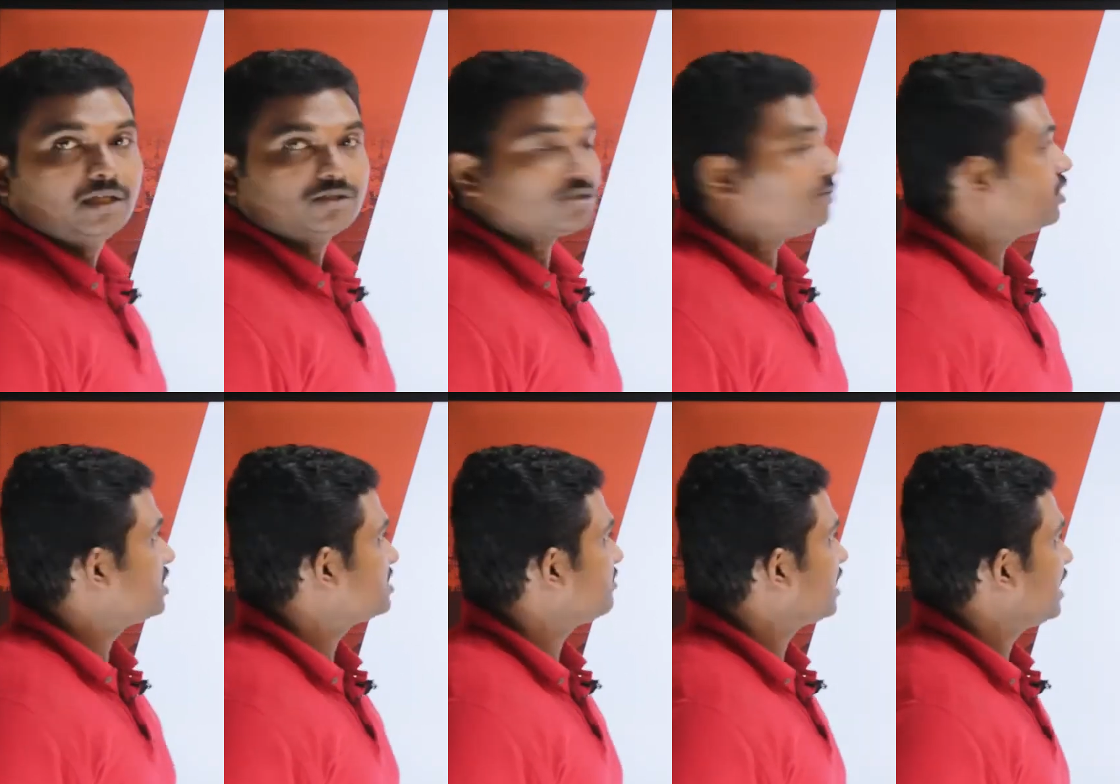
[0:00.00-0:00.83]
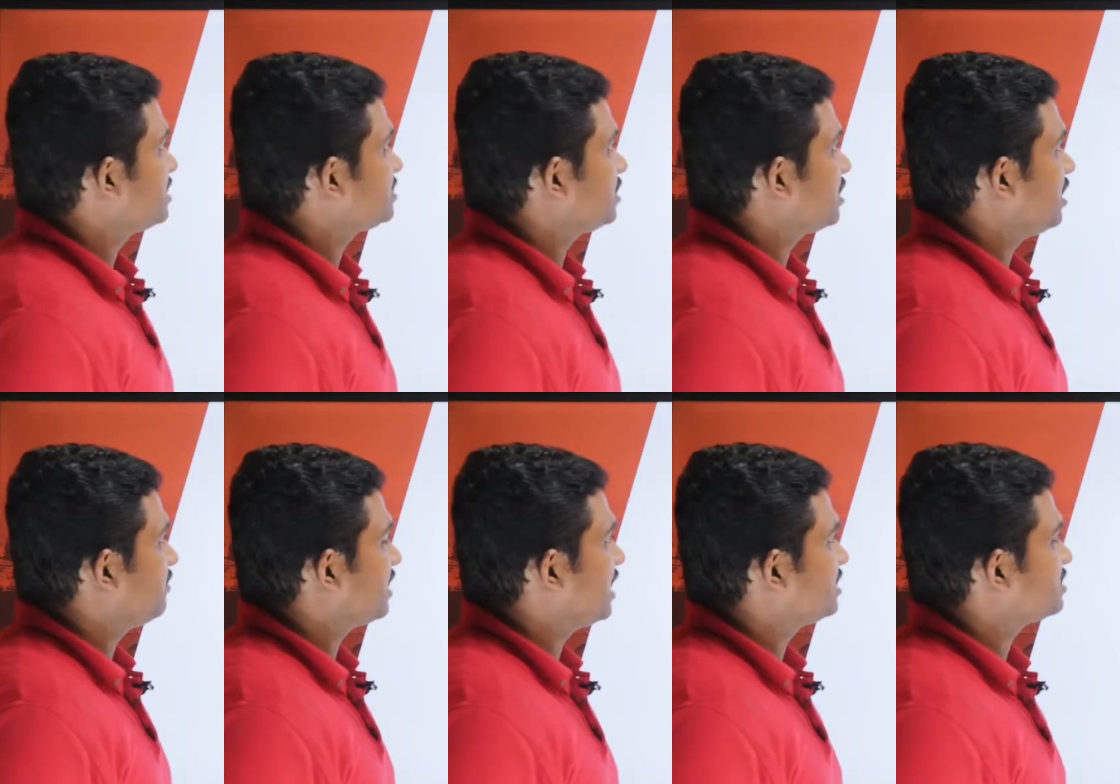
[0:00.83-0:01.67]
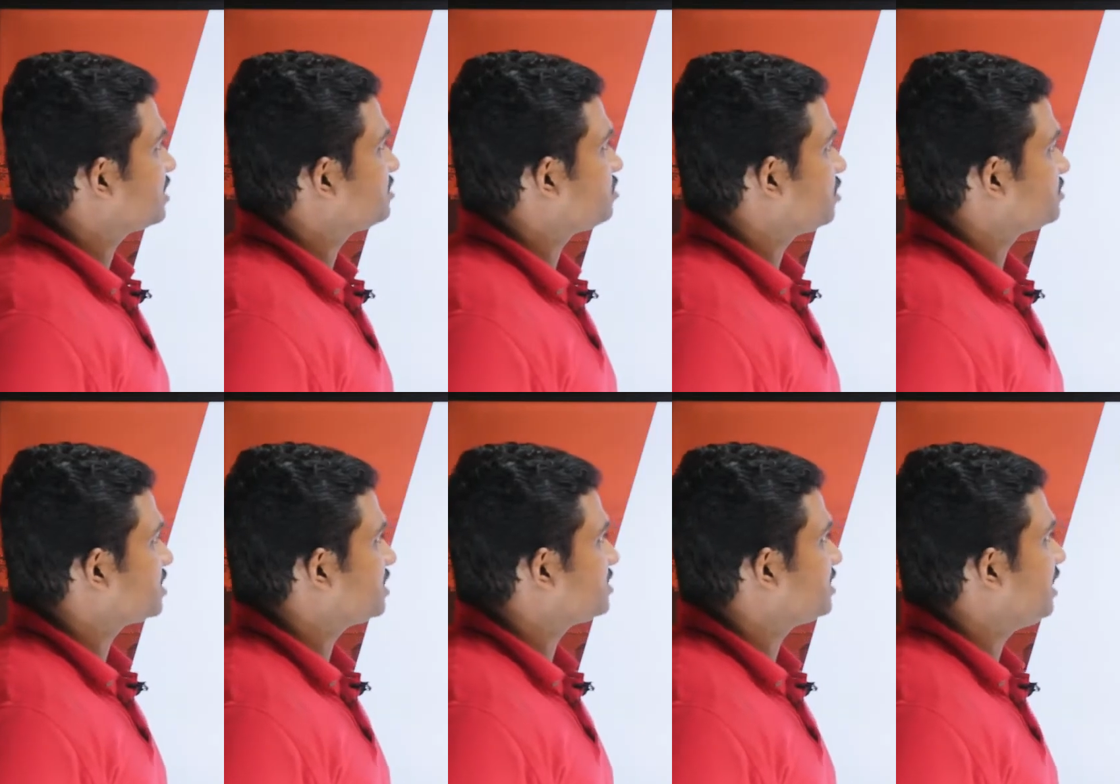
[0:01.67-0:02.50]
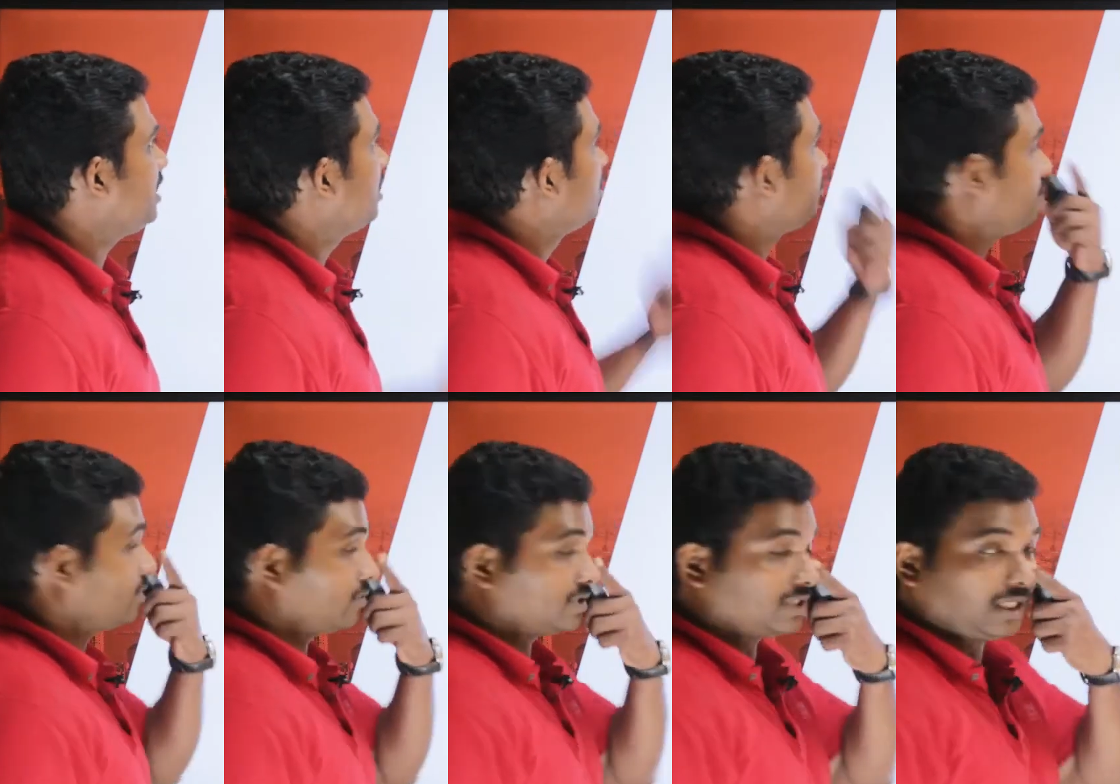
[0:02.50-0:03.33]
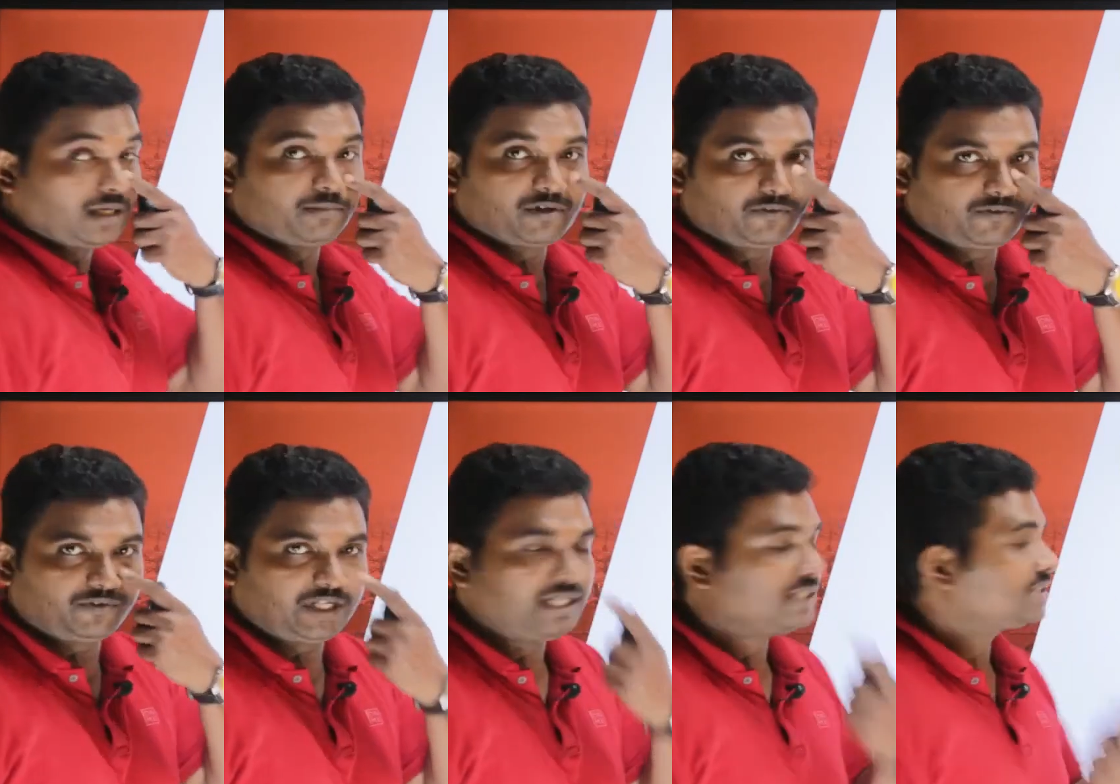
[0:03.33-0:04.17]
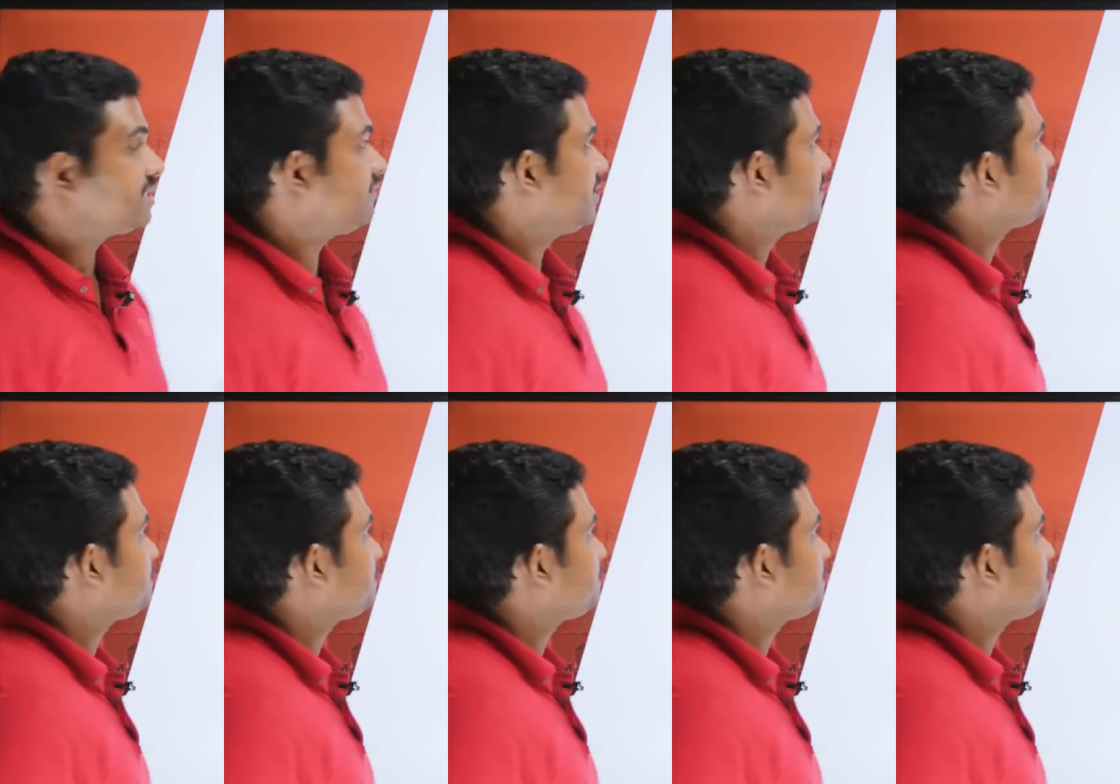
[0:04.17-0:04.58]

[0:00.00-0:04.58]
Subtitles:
So what is our answer? Our answer is option C for question number 57.